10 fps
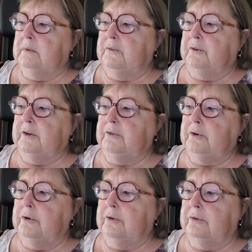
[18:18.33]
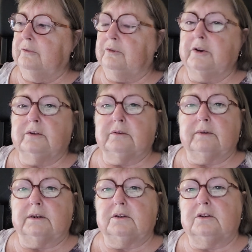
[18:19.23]
if I've got frozen
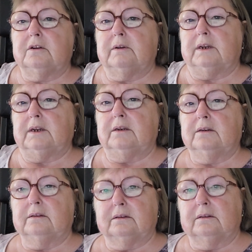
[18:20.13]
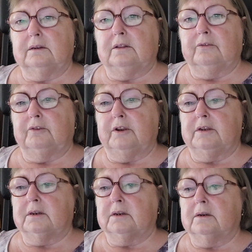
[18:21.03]
ratatouille in the
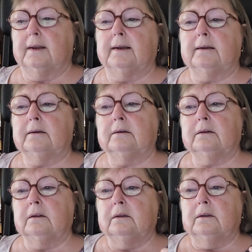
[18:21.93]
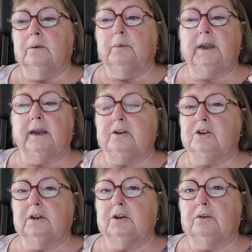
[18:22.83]
freezer, and we had
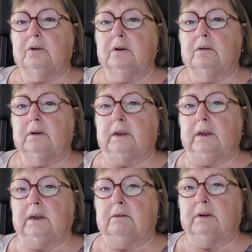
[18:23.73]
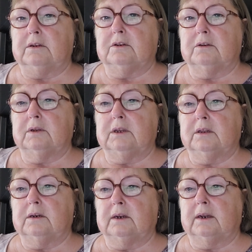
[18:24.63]
chili con carne and ratatouille the
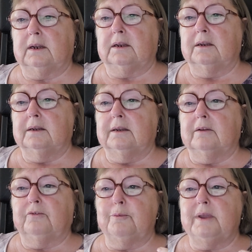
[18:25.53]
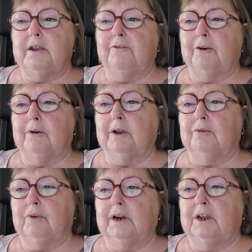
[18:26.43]
other day, for me it felt like a
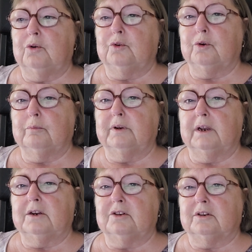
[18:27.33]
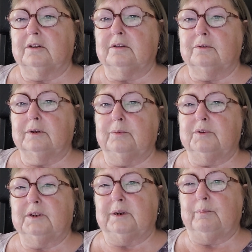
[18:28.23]
really odd combination. I thought it
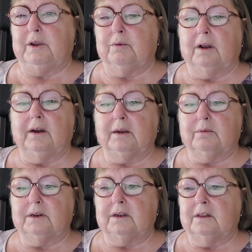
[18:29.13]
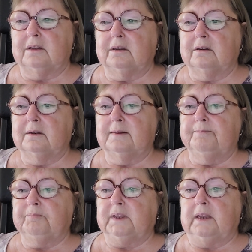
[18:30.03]
was going to be quite liquidy
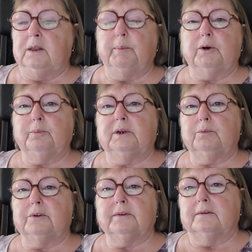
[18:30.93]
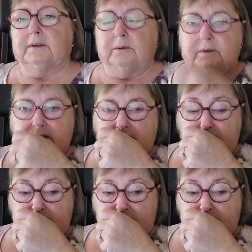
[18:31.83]
in the bowl, but it wasn't. It was